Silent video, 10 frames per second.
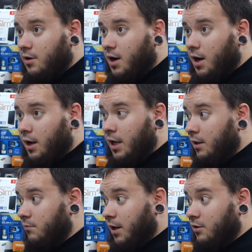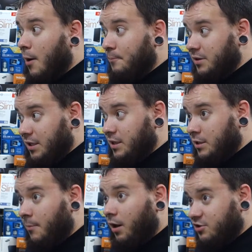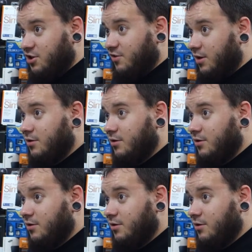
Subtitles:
it like completely demolishes it.